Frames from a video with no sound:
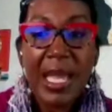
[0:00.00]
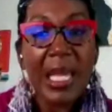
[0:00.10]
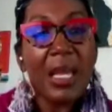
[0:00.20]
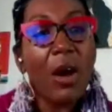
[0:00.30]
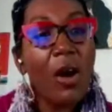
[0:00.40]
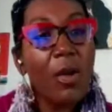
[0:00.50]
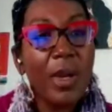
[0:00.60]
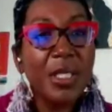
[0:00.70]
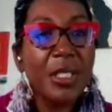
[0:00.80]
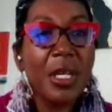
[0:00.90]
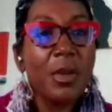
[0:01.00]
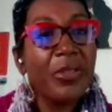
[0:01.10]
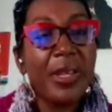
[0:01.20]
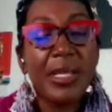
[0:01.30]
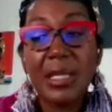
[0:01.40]
He always shared
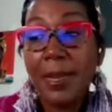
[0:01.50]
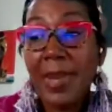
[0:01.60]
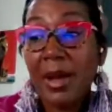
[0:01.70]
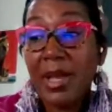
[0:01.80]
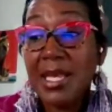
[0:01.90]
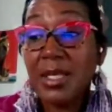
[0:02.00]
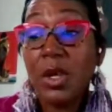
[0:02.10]
with us about his